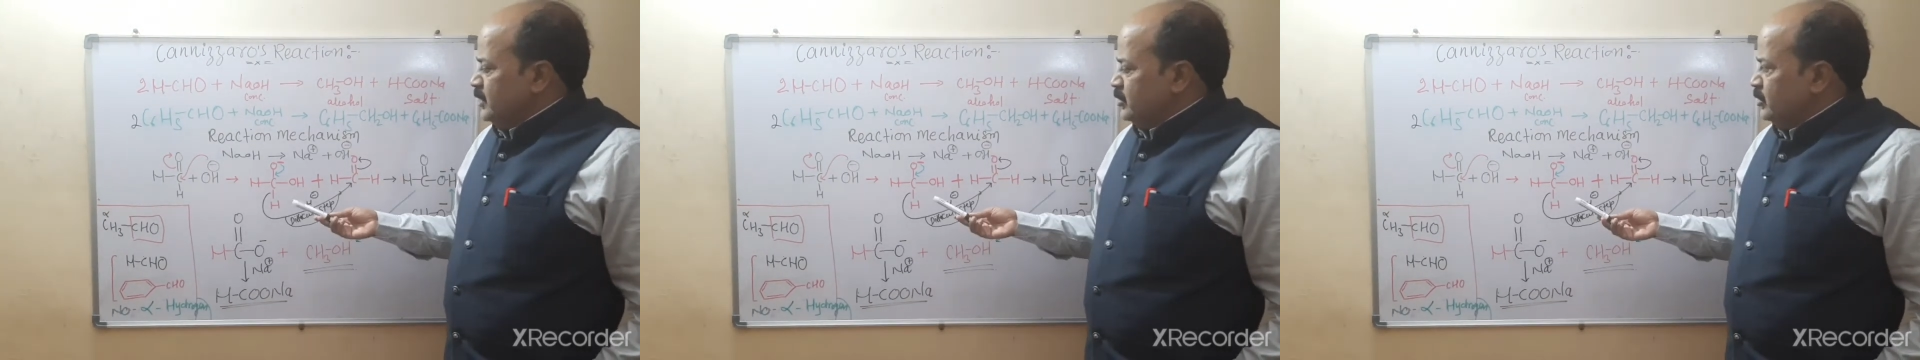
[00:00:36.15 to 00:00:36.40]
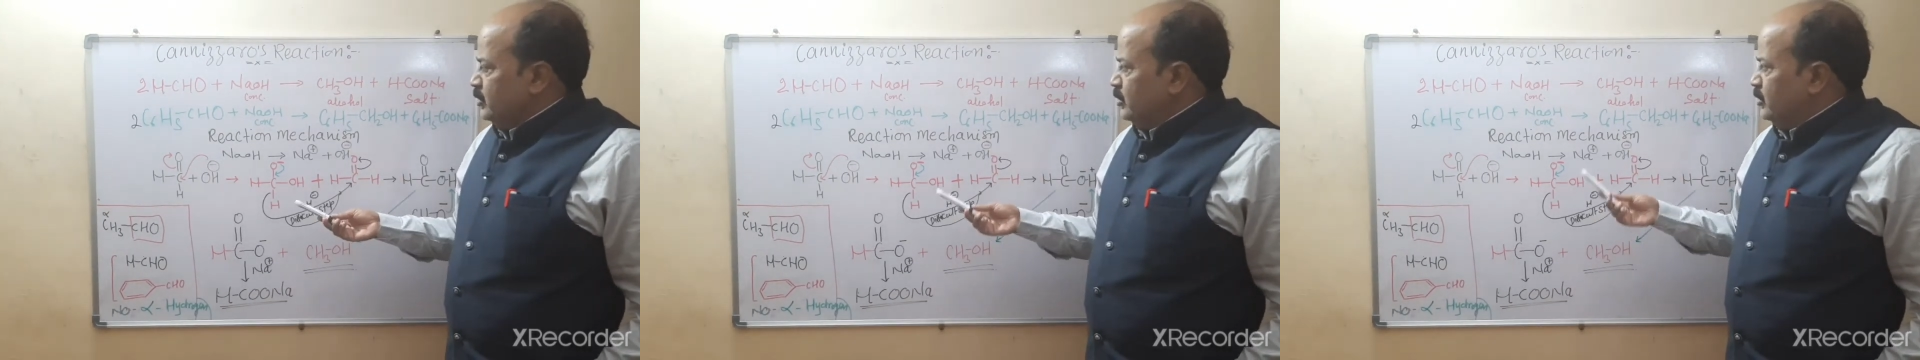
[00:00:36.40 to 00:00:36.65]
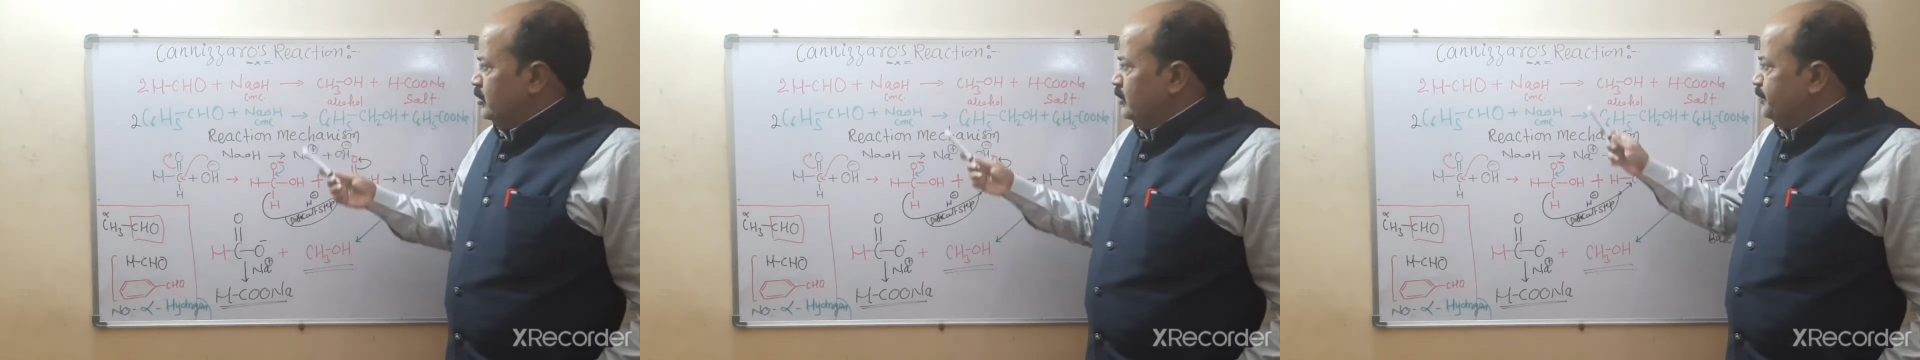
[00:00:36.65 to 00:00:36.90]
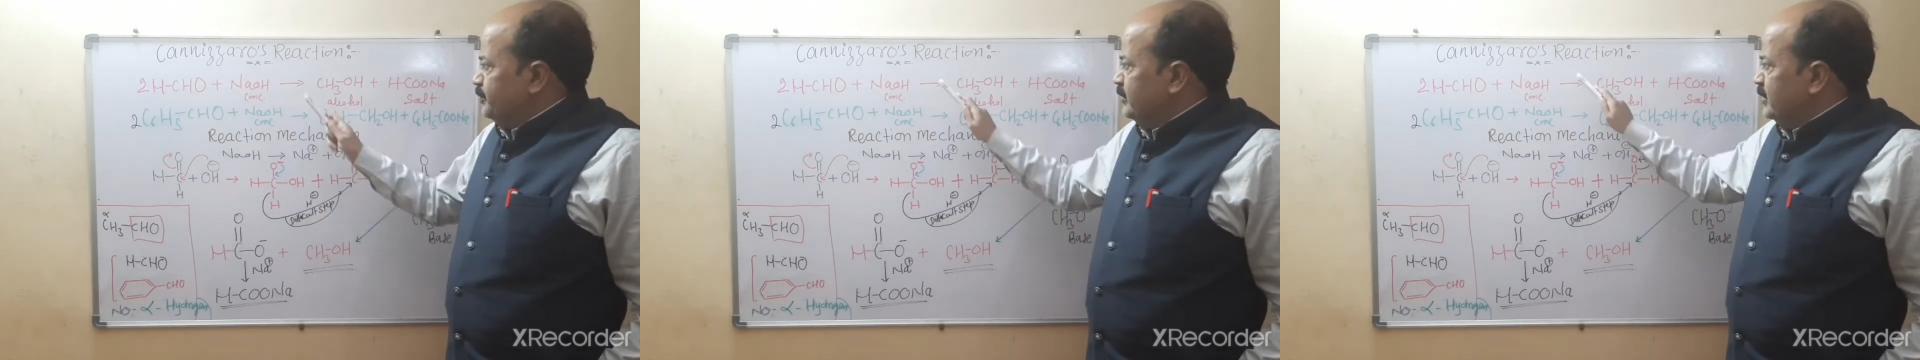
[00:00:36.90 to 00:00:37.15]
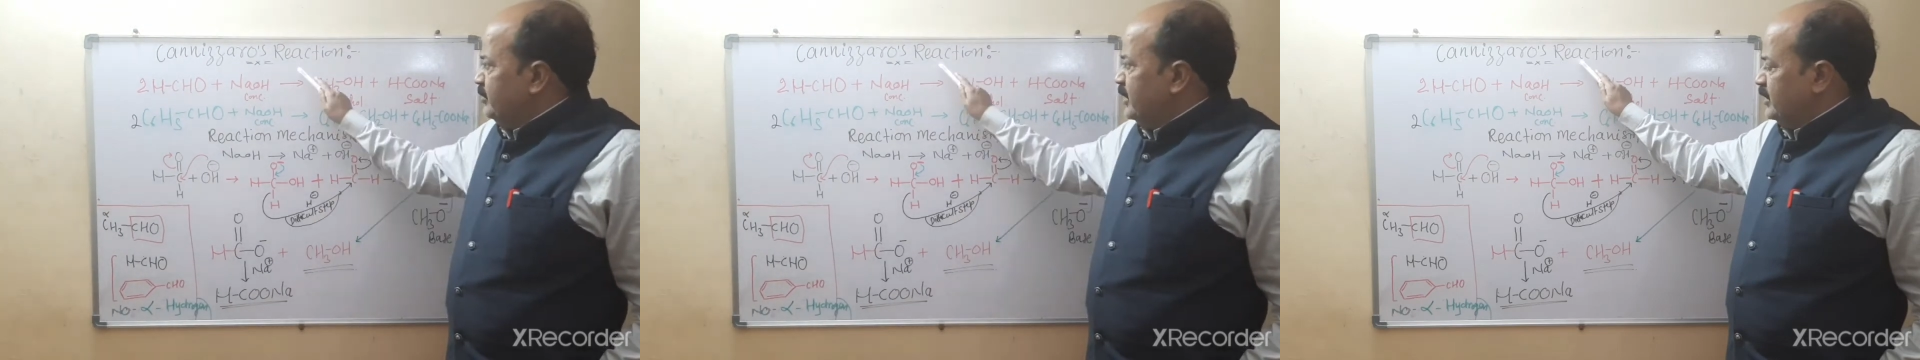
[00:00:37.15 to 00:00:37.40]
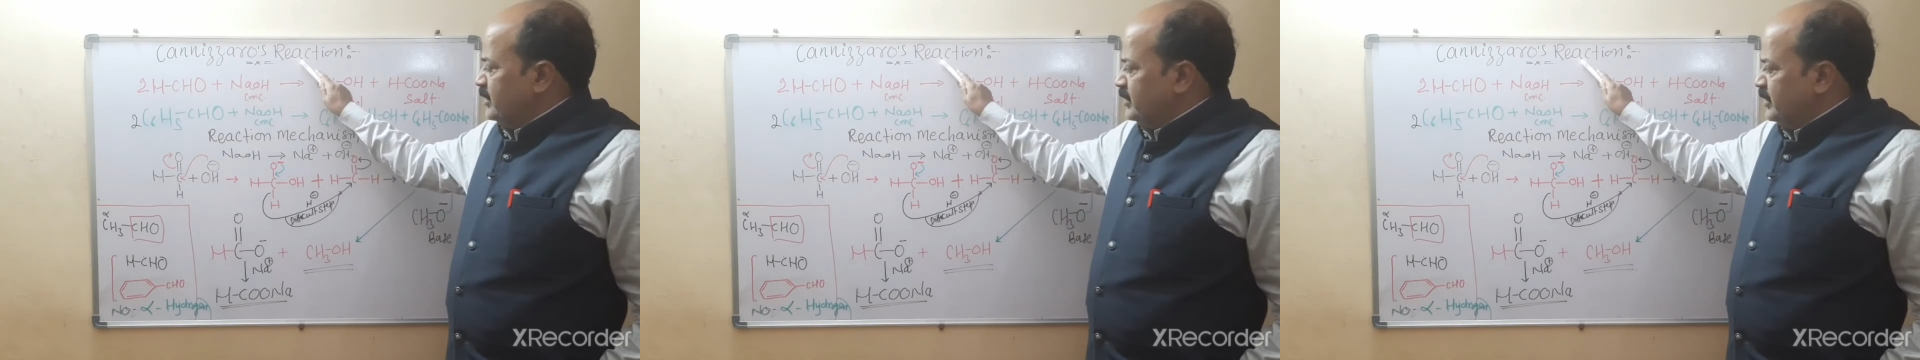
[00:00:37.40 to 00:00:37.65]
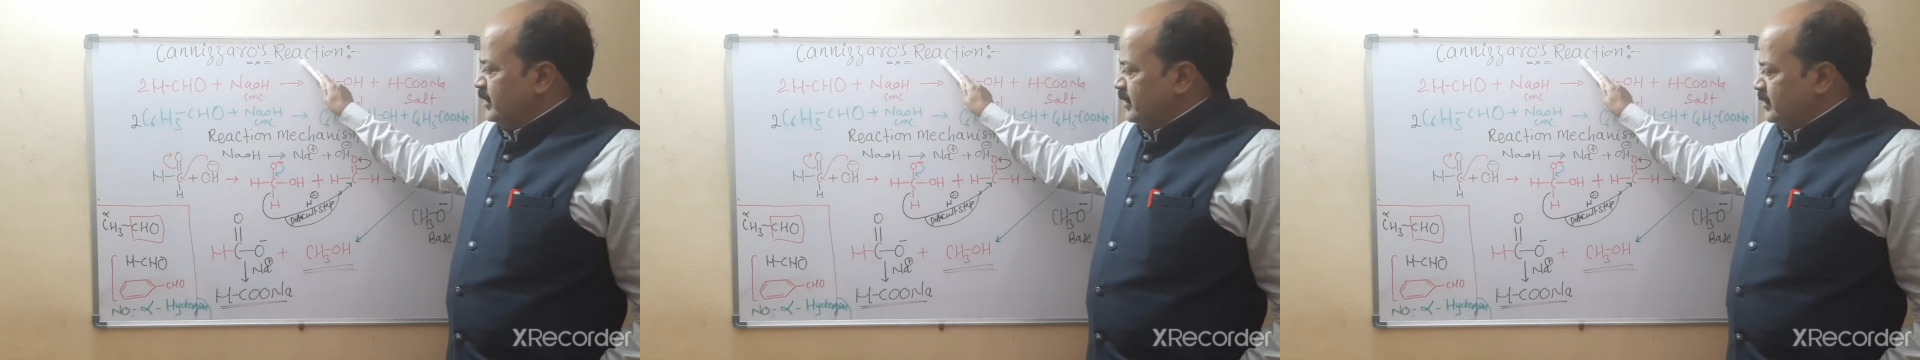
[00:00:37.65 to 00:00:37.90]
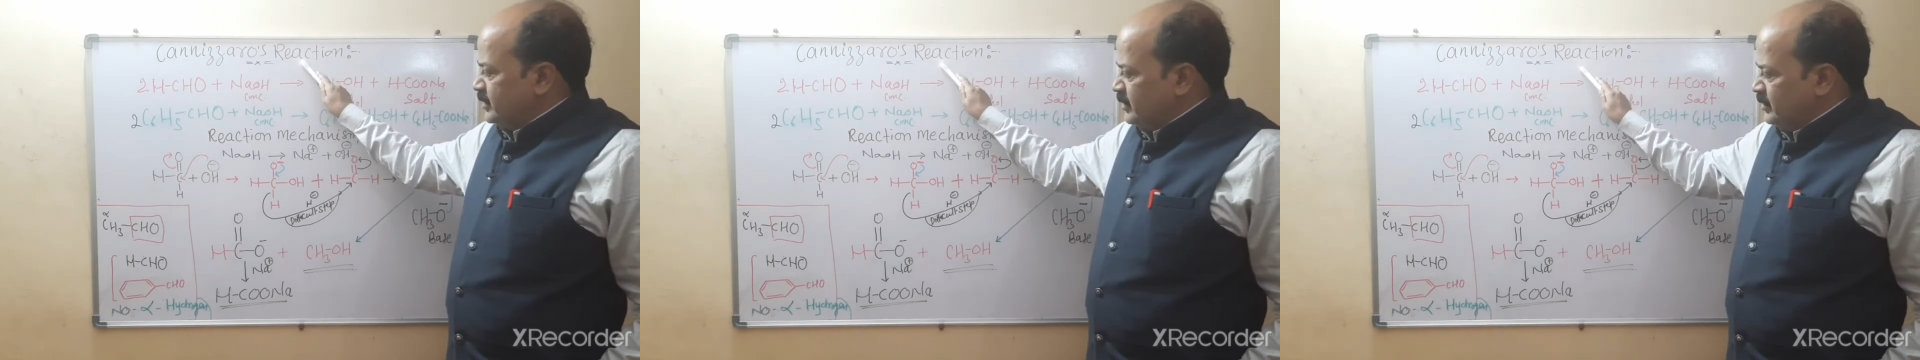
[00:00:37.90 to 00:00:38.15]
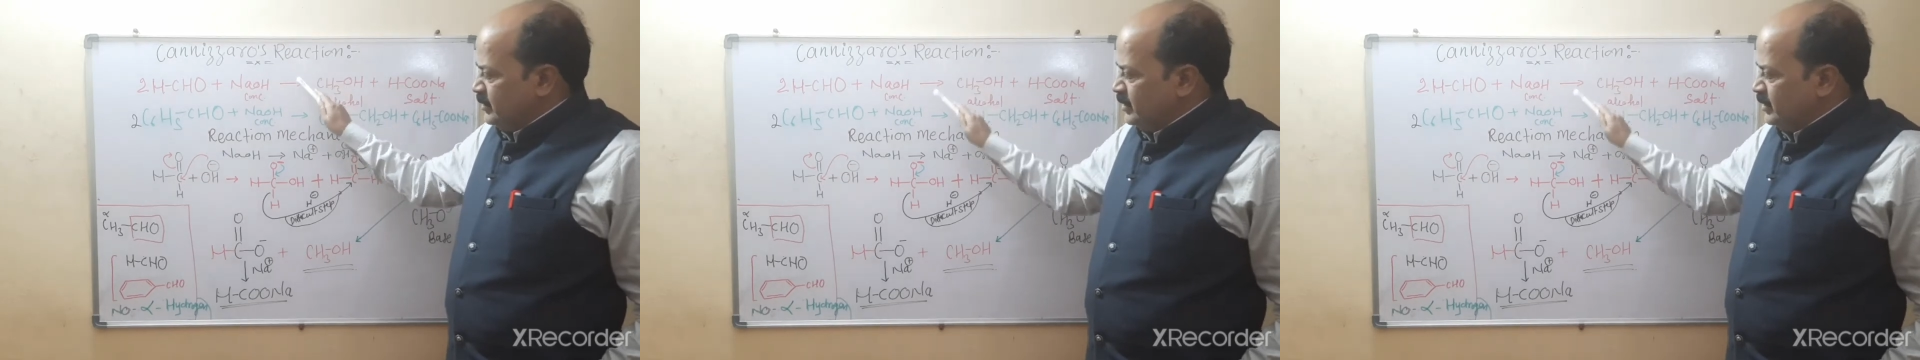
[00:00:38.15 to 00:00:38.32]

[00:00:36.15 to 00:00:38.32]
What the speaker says: So for this reaction